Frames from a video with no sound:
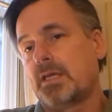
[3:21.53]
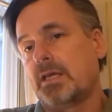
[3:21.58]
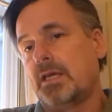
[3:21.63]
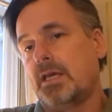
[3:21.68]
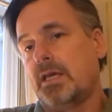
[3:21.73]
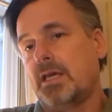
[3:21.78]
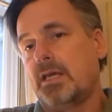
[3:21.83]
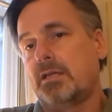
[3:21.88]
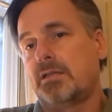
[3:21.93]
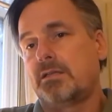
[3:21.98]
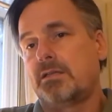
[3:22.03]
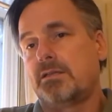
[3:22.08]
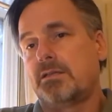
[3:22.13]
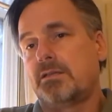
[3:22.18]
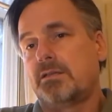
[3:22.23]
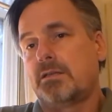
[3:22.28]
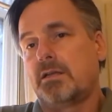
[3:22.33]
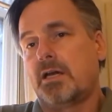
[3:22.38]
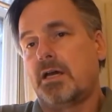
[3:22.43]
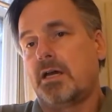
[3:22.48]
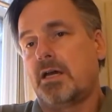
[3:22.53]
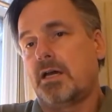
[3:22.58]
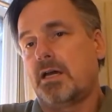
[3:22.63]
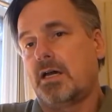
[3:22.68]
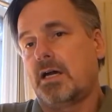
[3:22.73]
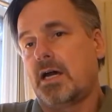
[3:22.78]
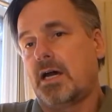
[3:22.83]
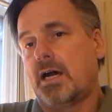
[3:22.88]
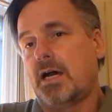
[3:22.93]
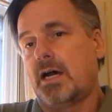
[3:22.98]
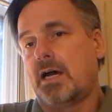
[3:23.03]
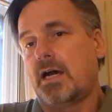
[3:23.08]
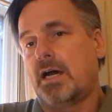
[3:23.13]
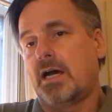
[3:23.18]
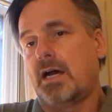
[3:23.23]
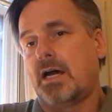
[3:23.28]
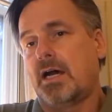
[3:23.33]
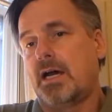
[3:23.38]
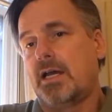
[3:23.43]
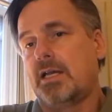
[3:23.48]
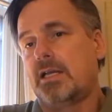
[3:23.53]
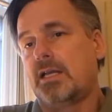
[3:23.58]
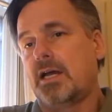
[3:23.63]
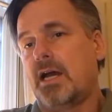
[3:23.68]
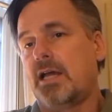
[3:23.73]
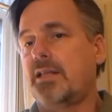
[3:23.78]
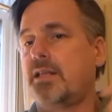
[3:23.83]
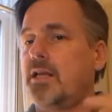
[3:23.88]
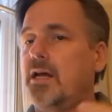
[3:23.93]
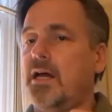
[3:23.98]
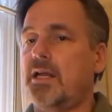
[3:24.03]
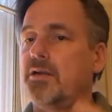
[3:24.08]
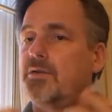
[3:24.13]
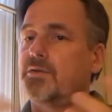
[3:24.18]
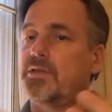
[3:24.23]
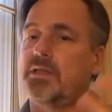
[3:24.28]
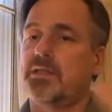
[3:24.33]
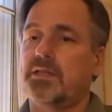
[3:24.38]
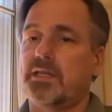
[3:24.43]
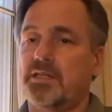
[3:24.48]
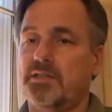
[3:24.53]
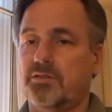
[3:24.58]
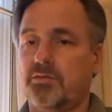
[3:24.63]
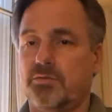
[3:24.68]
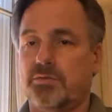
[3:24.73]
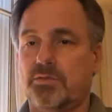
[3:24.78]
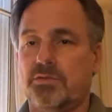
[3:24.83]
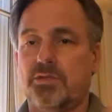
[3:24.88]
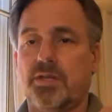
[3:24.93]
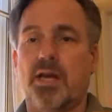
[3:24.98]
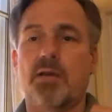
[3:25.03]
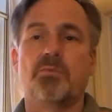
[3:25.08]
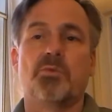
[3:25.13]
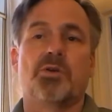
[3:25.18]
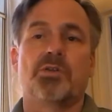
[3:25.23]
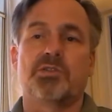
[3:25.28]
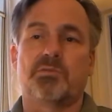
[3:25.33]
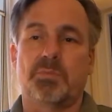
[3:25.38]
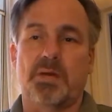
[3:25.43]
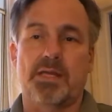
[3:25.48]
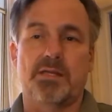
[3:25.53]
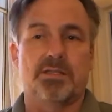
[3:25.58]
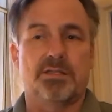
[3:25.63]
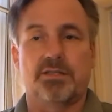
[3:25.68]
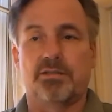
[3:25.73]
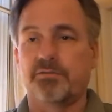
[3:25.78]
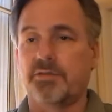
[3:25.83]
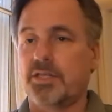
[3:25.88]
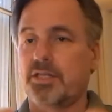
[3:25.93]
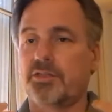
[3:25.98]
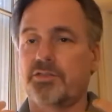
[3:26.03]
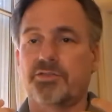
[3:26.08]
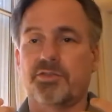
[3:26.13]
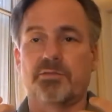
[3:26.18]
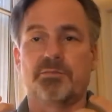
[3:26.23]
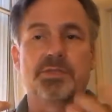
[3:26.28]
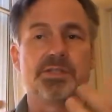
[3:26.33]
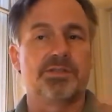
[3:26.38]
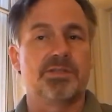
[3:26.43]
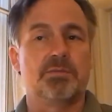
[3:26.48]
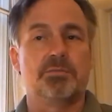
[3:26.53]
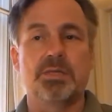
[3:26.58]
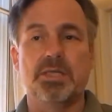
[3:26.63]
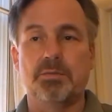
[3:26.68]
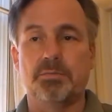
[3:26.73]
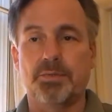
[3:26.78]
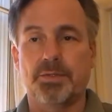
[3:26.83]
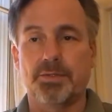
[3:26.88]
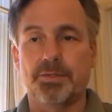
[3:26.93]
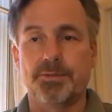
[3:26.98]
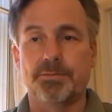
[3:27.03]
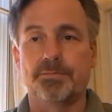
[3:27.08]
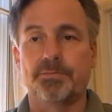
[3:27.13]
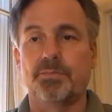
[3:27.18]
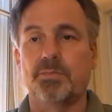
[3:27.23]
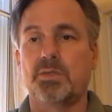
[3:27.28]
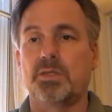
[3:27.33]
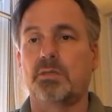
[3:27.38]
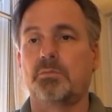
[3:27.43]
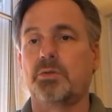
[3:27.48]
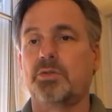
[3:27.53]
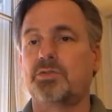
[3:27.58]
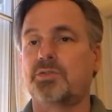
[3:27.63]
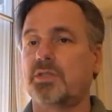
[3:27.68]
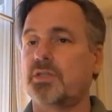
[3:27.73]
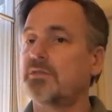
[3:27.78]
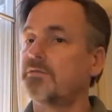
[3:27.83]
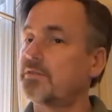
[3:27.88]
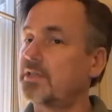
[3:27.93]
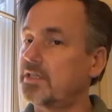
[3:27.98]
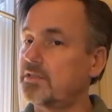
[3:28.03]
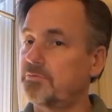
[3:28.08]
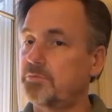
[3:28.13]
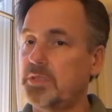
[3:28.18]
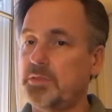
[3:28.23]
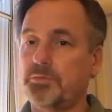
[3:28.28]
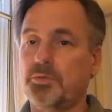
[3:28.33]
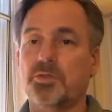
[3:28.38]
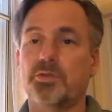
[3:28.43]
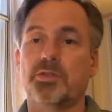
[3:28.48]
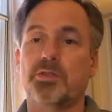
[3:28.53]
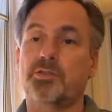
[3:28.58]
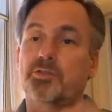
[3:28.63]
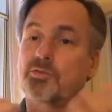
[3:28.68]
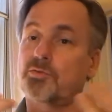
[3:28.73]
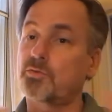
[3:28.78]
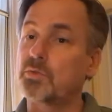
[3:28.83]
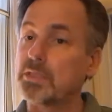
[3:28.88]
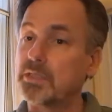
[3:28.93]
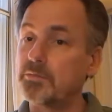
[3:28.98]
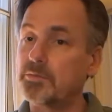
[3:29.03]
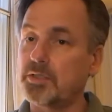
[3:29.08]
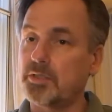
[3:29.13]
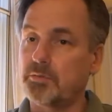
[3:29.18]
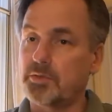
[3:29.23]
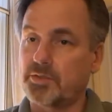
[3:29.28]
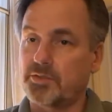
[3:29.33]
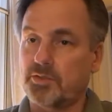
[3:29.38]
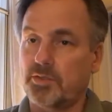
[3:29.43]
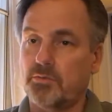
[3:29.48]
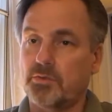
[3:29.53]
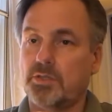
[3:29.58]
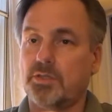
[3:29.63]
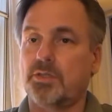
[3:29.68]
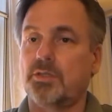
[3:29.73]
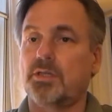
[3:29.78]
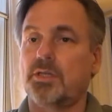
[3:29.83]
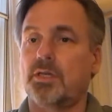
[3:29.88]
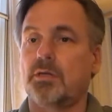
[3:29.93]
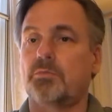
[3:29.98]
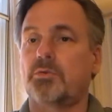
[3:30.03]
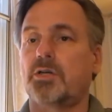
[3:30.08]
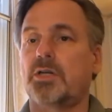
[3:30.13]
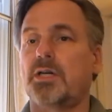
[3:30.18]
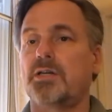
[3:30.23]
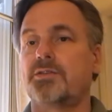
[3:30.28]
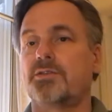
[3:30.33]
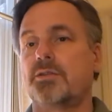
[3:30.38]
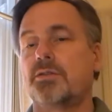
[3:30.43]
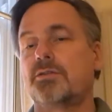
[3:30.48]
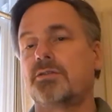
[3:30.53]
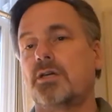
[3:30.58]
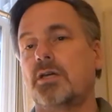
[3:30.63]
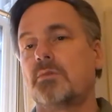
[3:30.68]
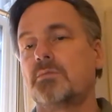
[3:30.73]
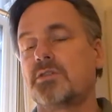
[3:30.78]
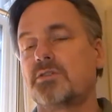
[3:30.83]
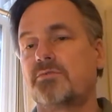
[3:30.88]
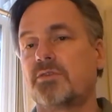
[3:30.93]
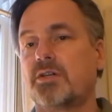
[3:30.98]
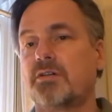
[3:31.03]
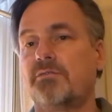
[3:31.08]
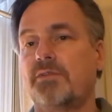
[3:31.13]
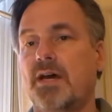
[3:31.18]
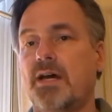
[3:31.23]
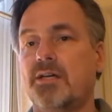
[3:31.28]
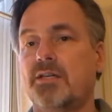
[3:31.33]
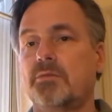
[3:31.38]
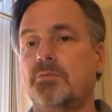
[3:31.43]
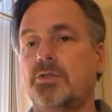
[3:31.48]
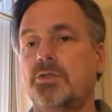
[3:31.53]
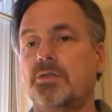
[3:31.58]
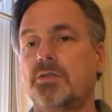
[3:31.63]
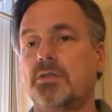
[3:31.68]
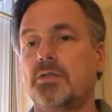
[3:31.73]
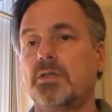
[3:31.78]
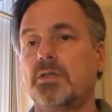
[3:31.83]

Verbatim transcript: And I, I, I don't think that's time well spent. Innovators are busy people. The most innovative people are extremely busy within the enterprise and their time is very valuable.